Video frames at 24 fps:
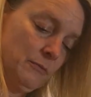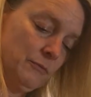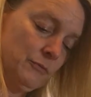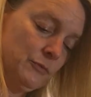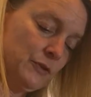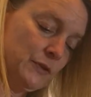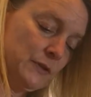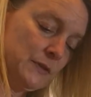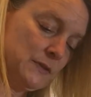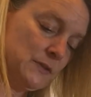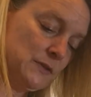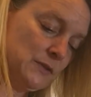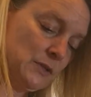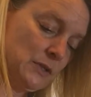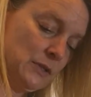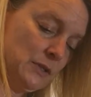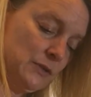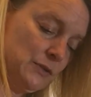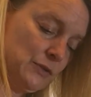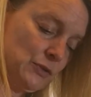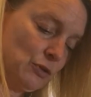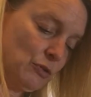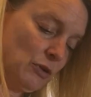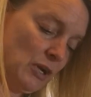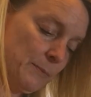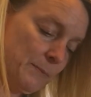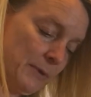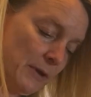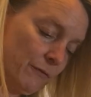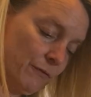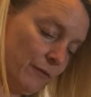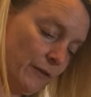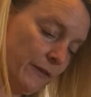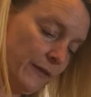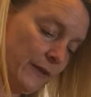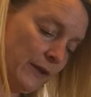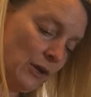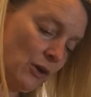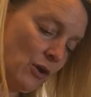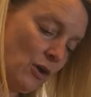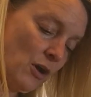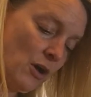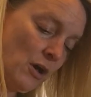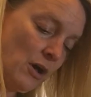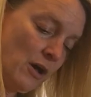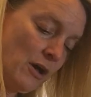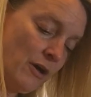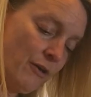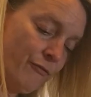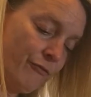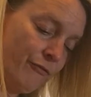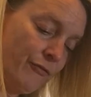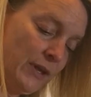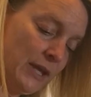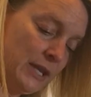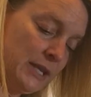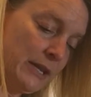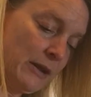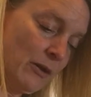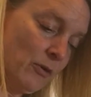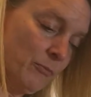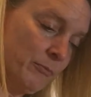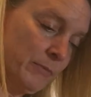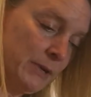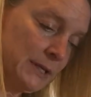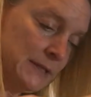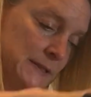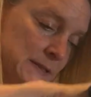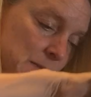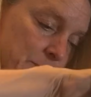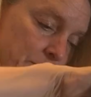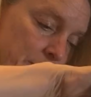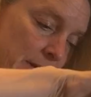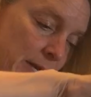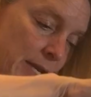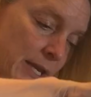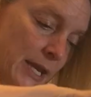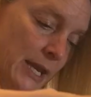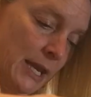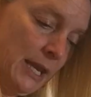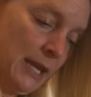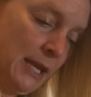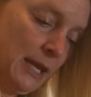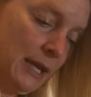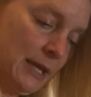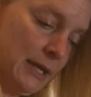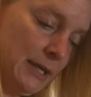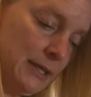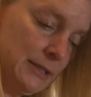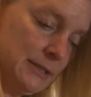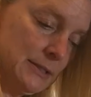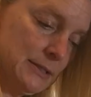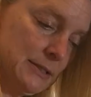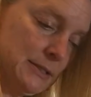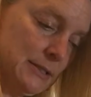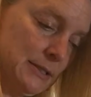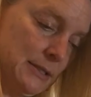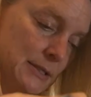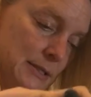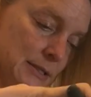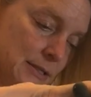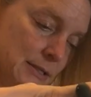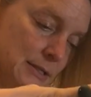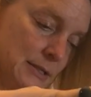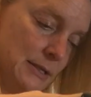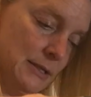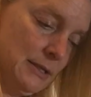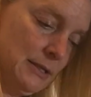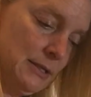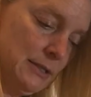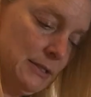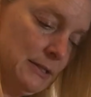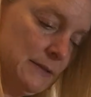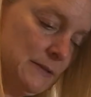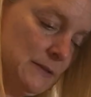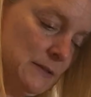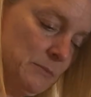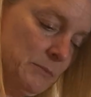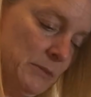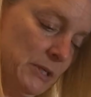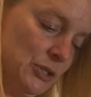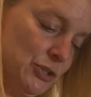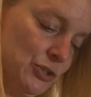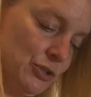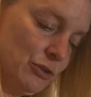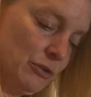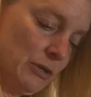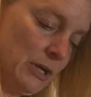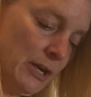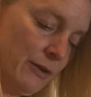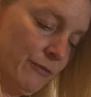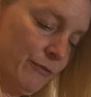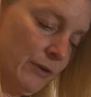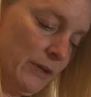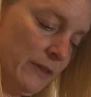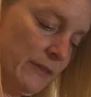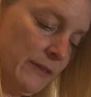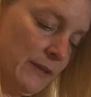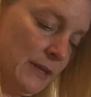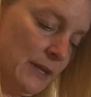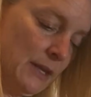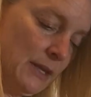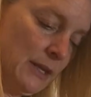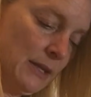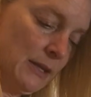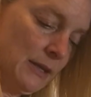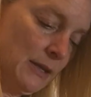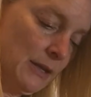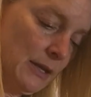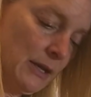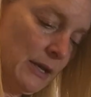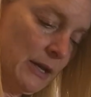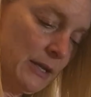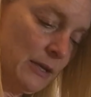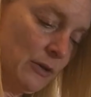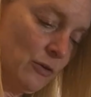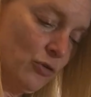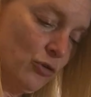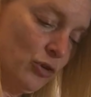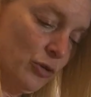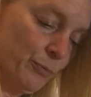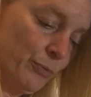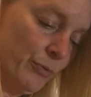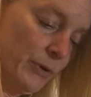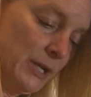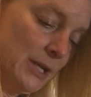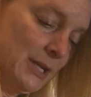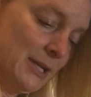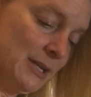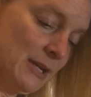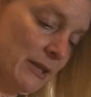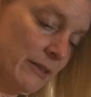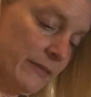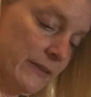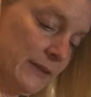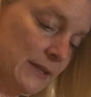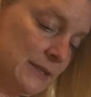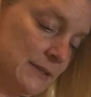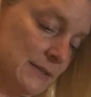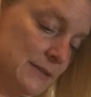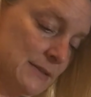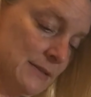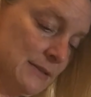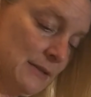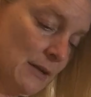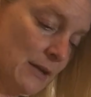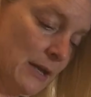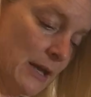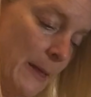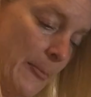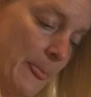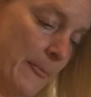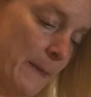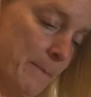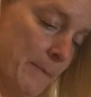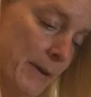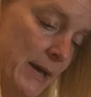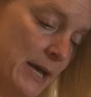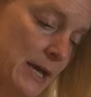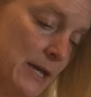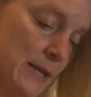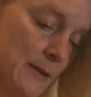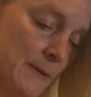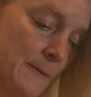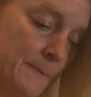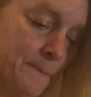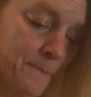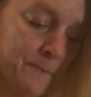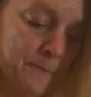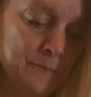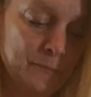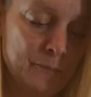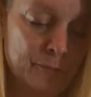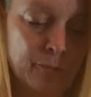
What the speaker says: just scrape everything off and now mix by hand, just to make sure everything got incorporated, nothing is stuck on the bottom.